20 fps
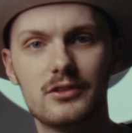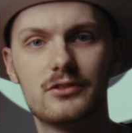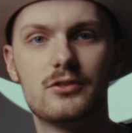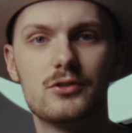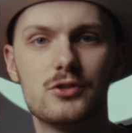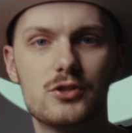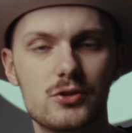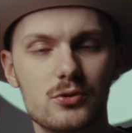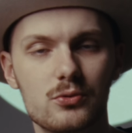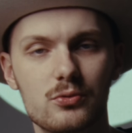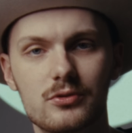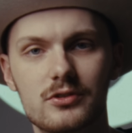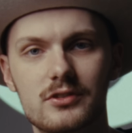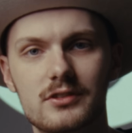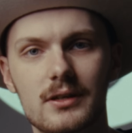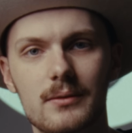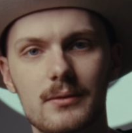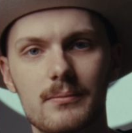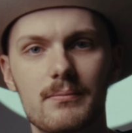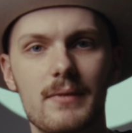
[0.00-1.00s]
us to shoot
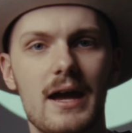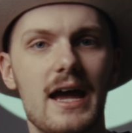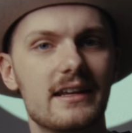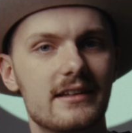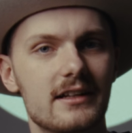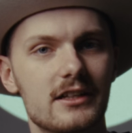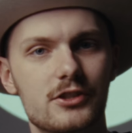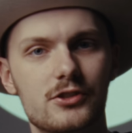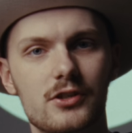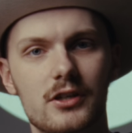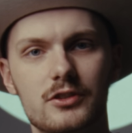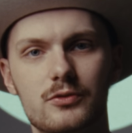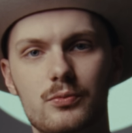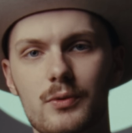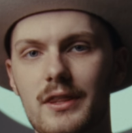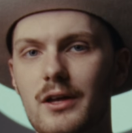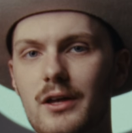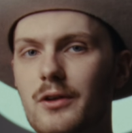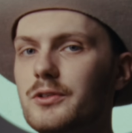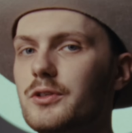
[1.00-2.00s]
some handheld shots
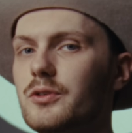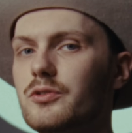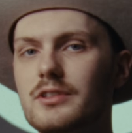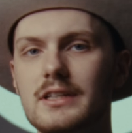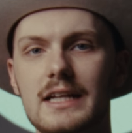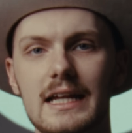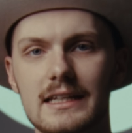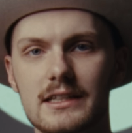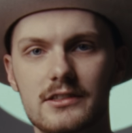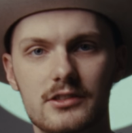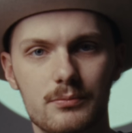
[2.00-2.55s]
without using any